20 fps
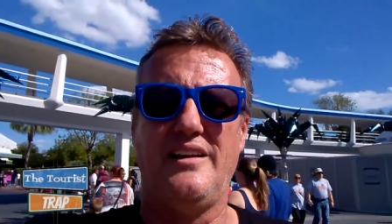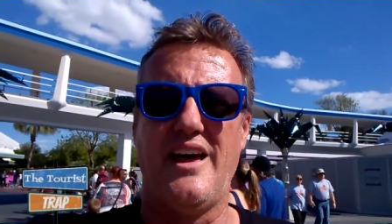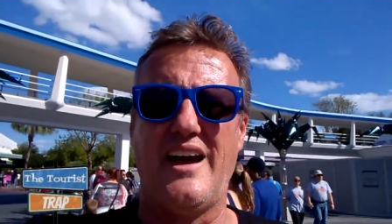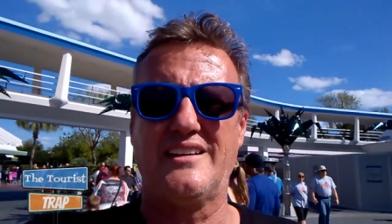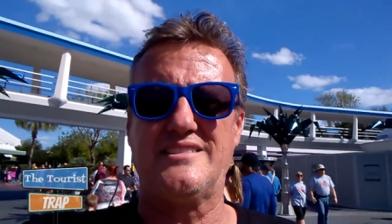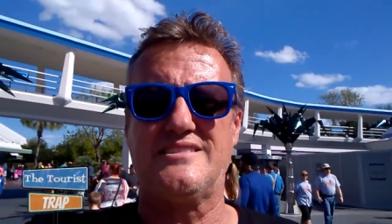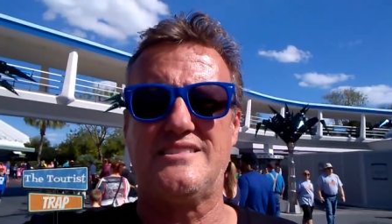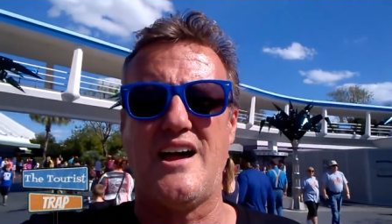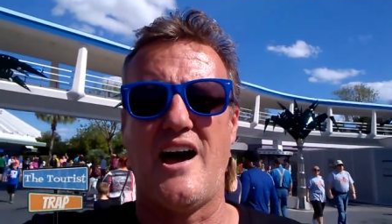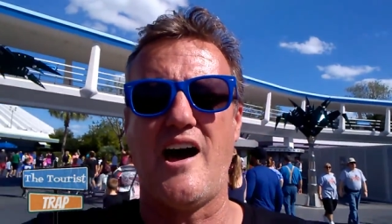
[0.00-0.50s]

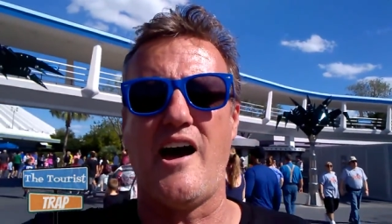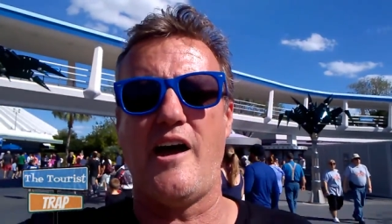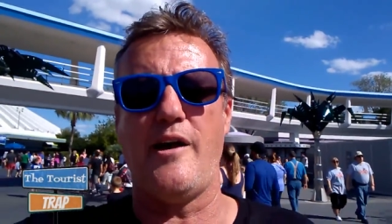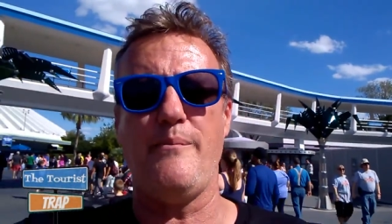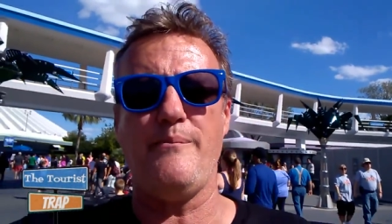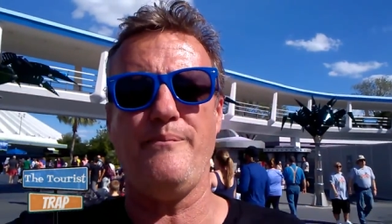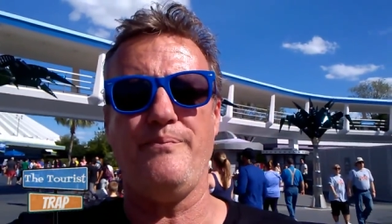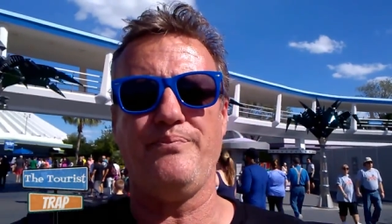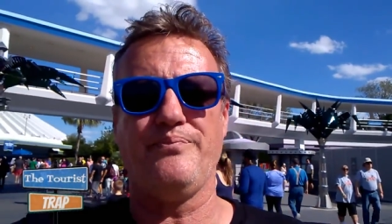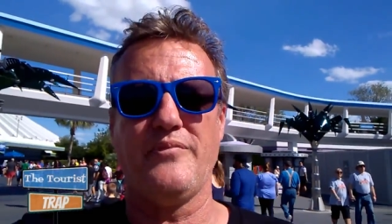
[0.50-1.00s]
next
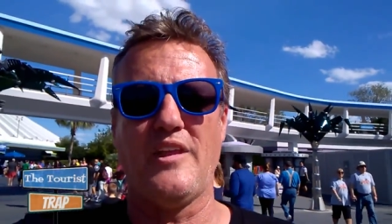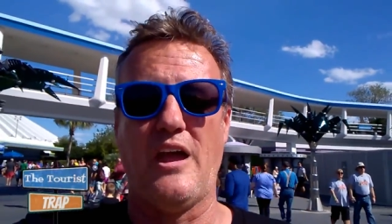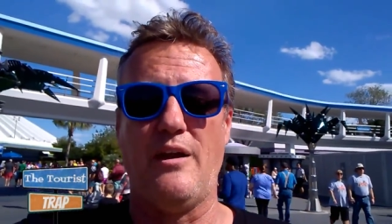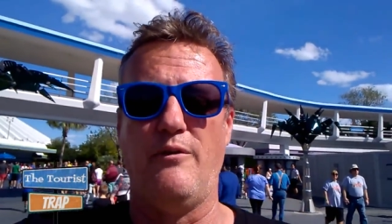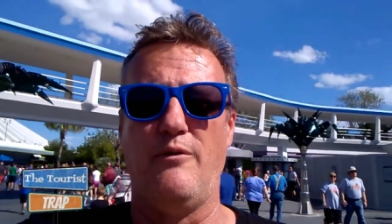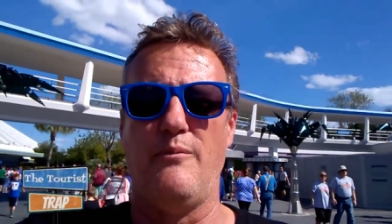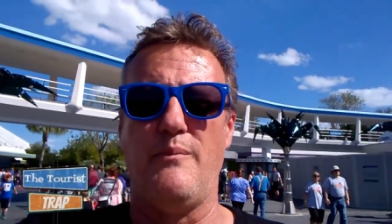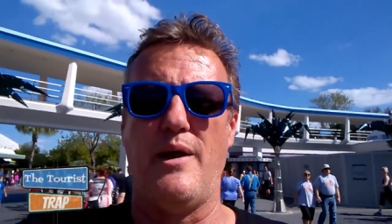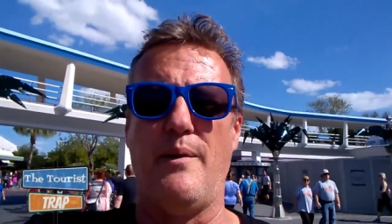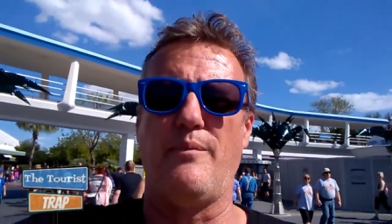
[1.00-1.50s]
time.
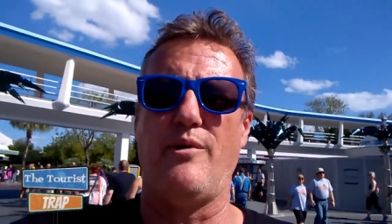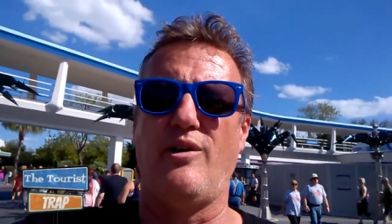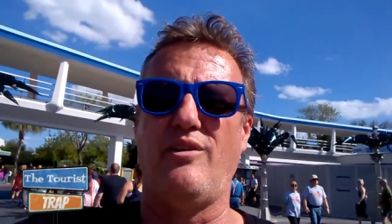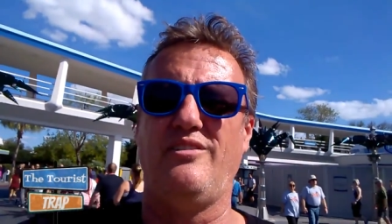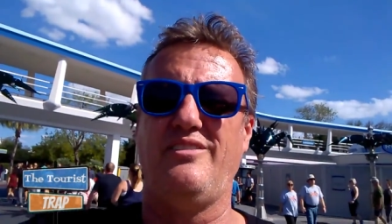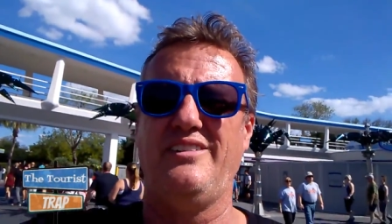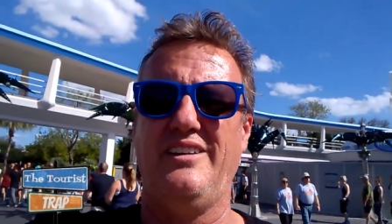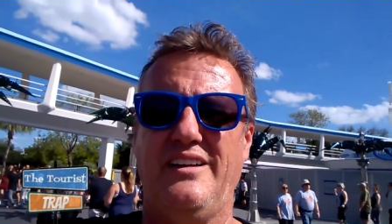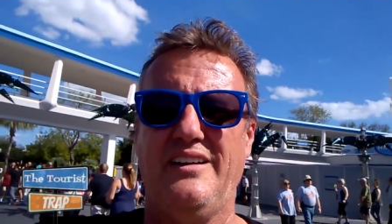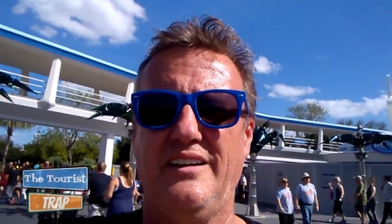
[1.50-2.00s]
Remember,
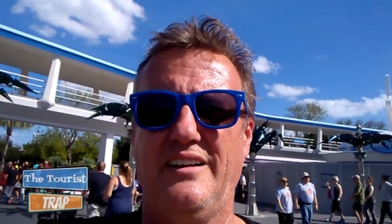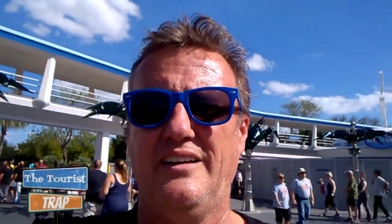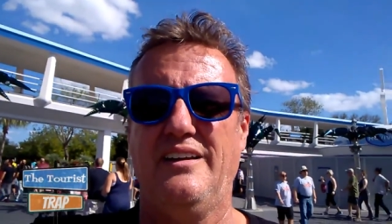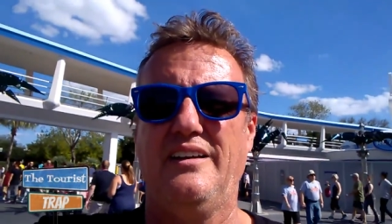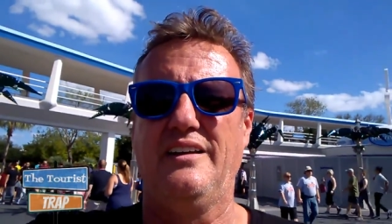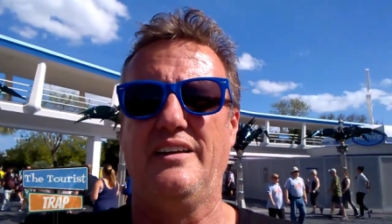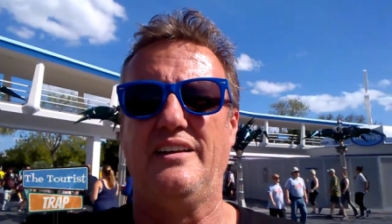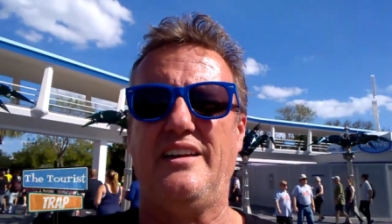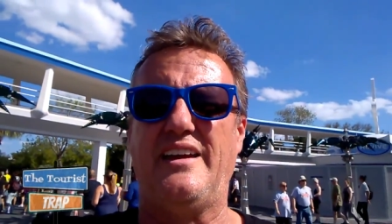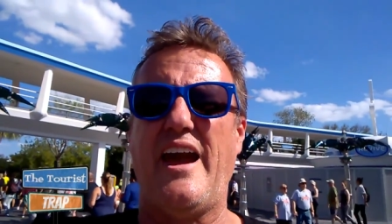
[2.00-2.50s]

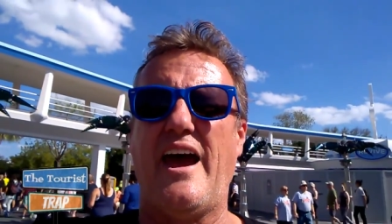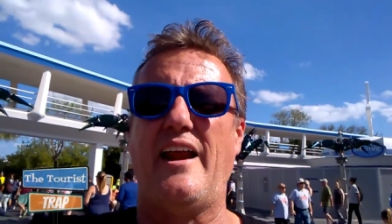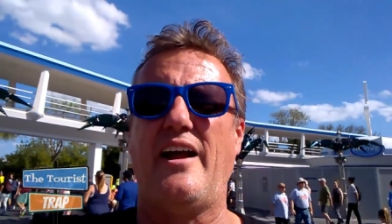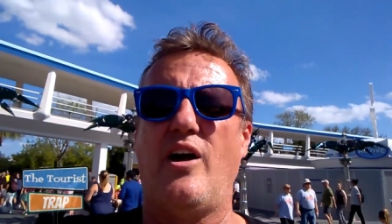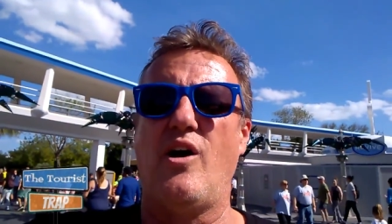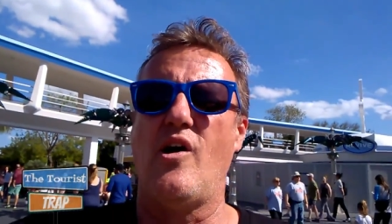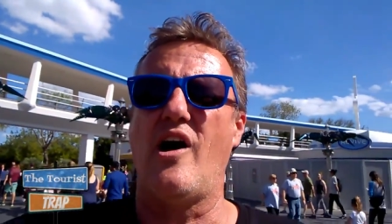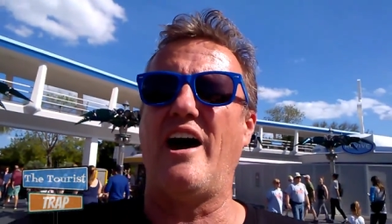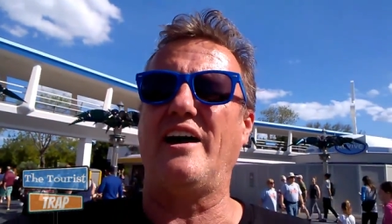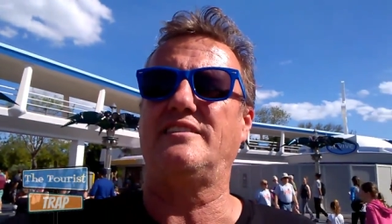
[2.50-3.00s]
you got to
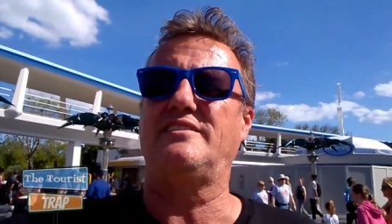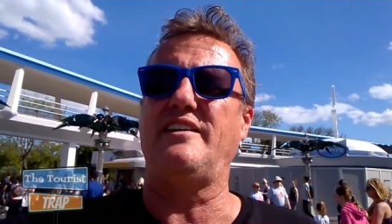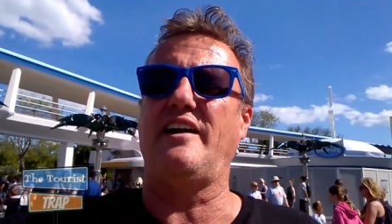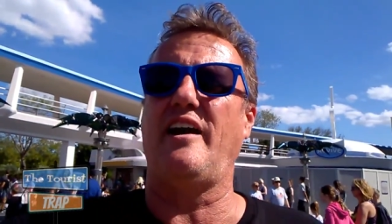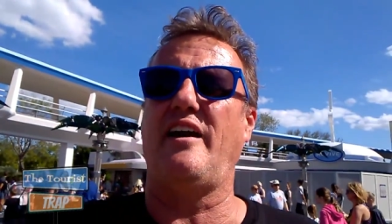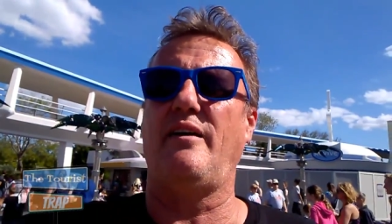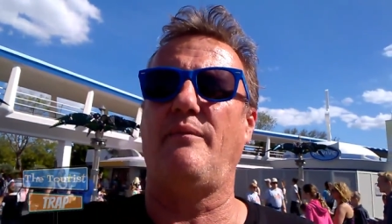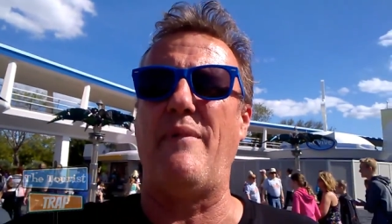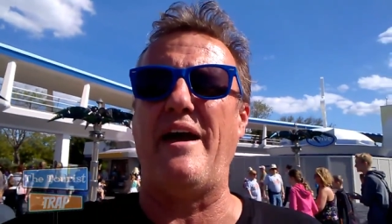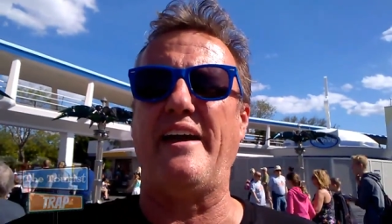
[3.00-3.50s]
go out
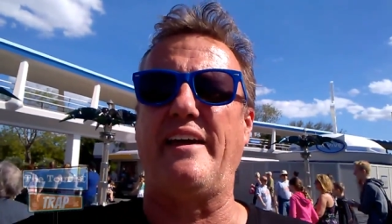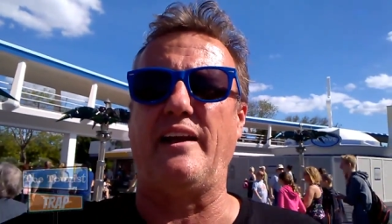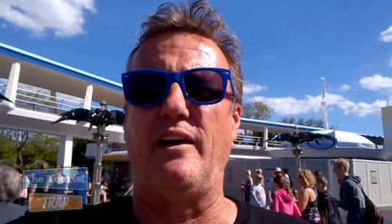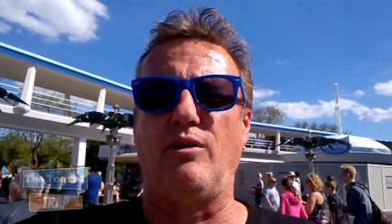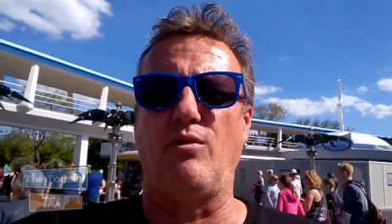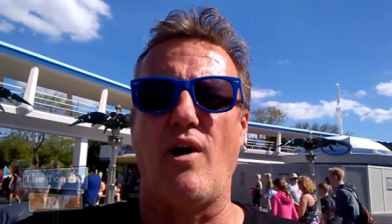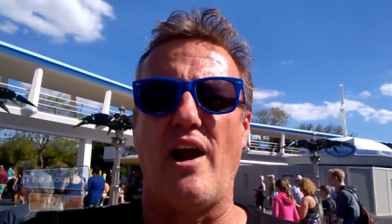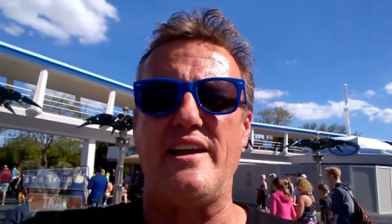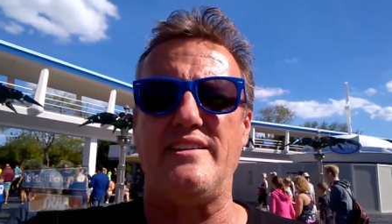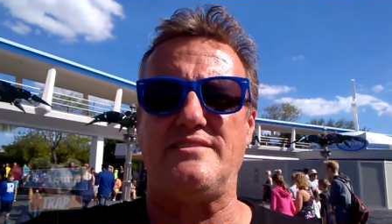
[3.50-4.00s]
there and make it
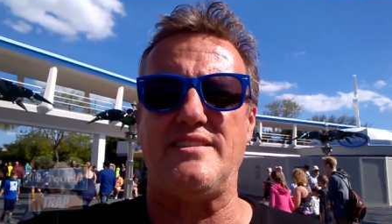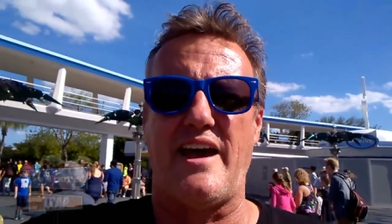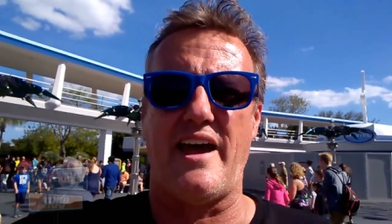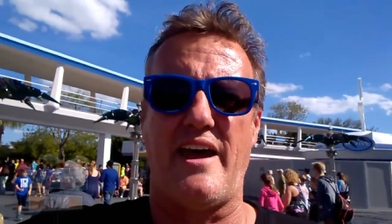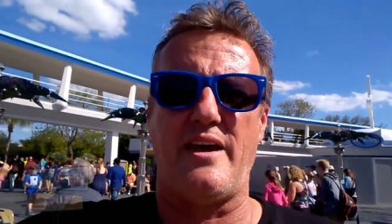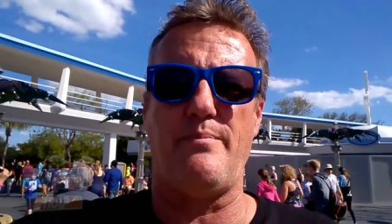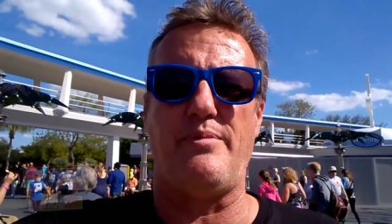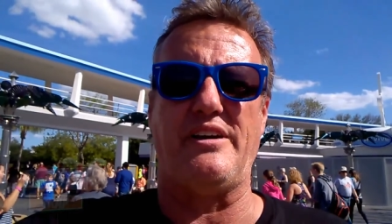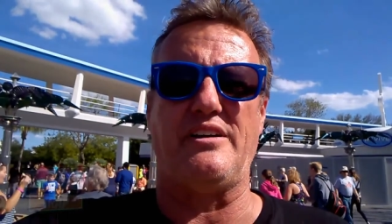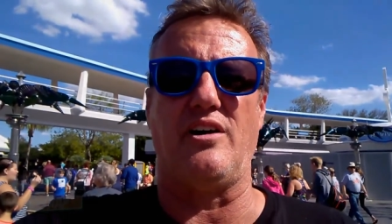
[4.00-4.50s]
a great
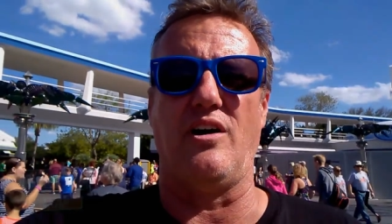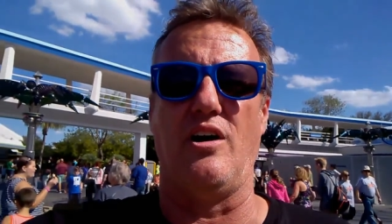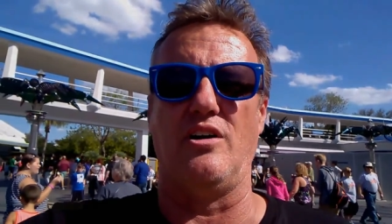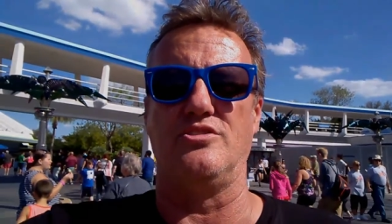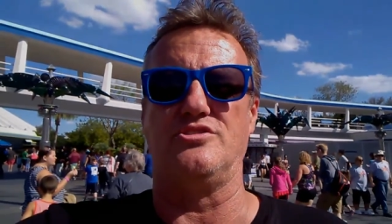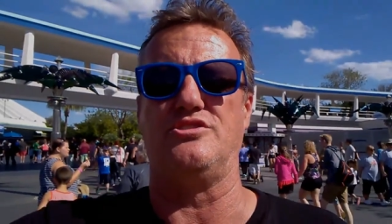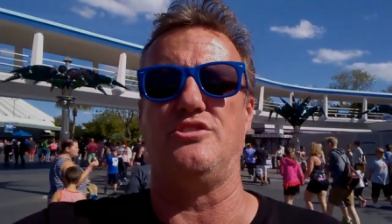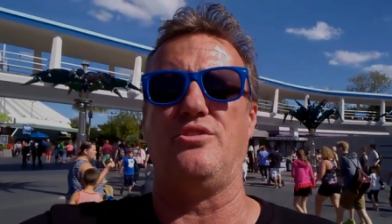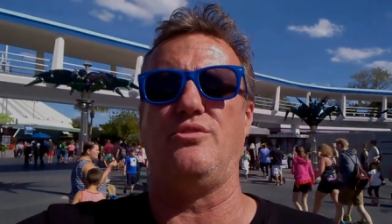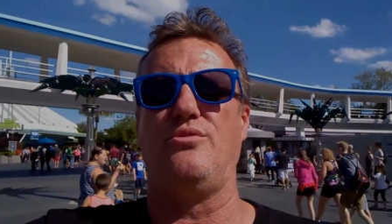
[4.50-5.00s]
day,
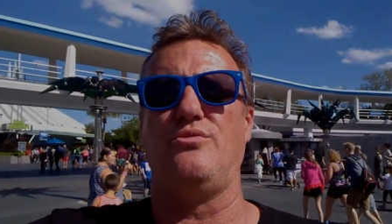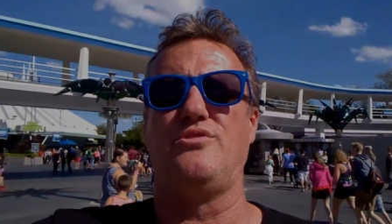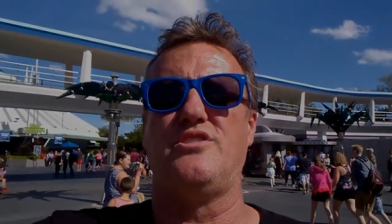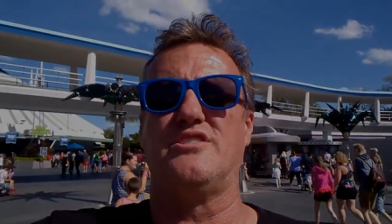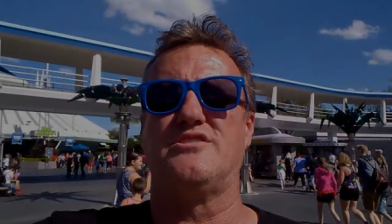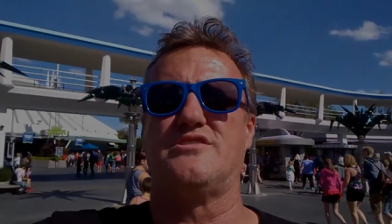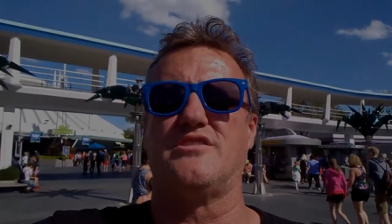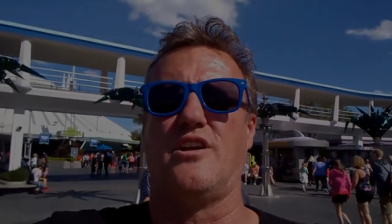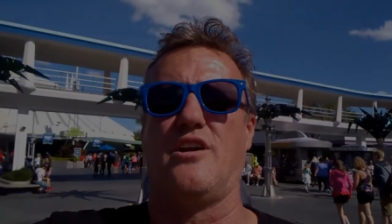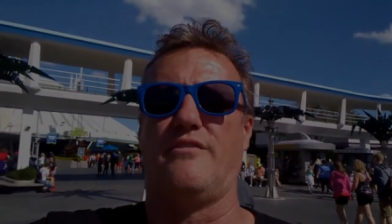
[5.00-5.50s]
because you
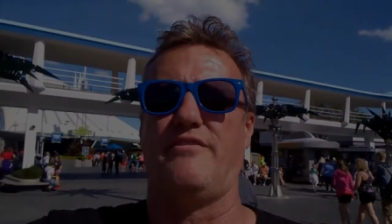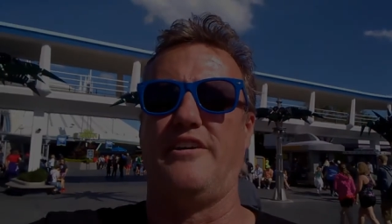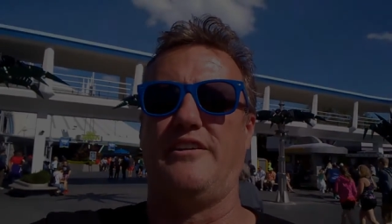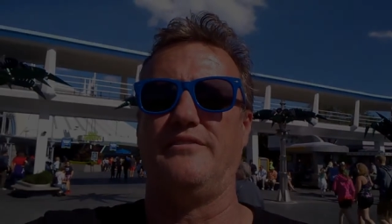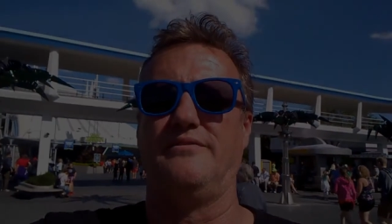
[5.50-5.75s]
deserve